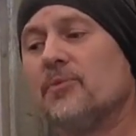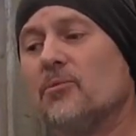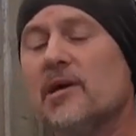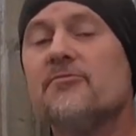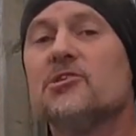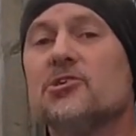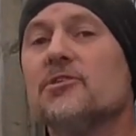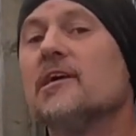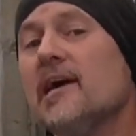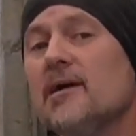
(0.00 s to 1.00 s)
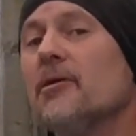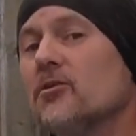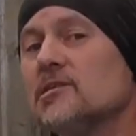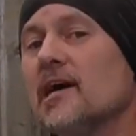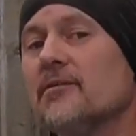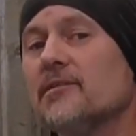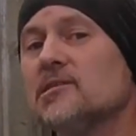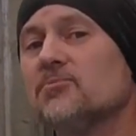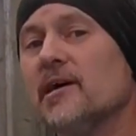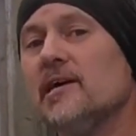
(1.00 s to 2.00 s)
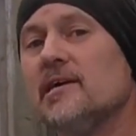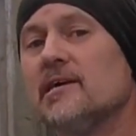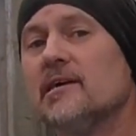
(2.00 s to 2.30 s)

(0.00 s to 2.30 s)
We even took the gearbox out this week